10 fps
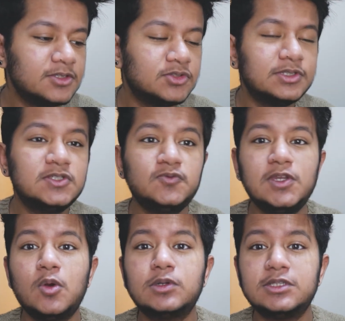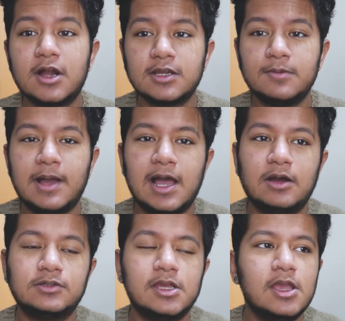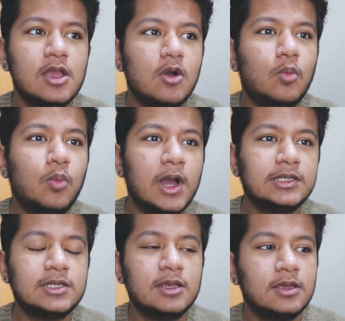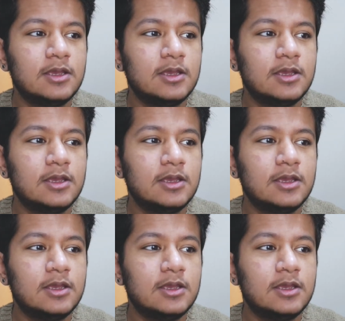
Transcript: so this video will talk about what